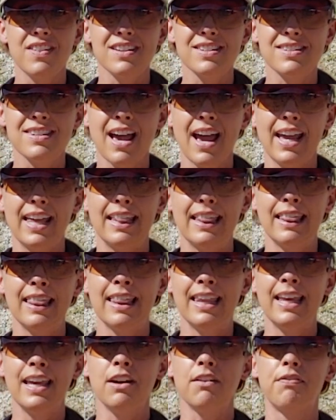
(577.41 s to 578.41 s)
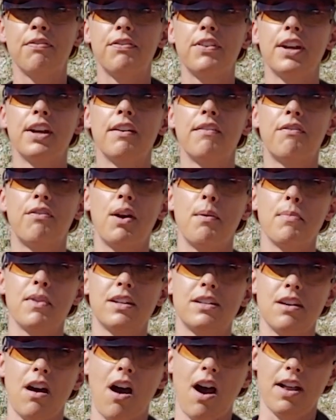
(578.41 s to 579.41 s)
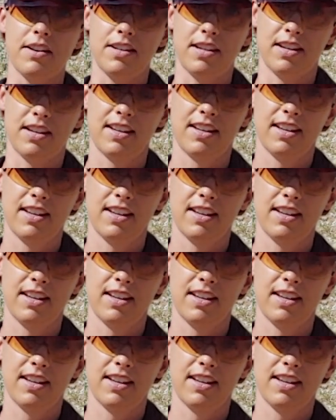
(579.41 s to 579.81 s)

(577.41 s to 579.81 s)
the sight lift from the dot.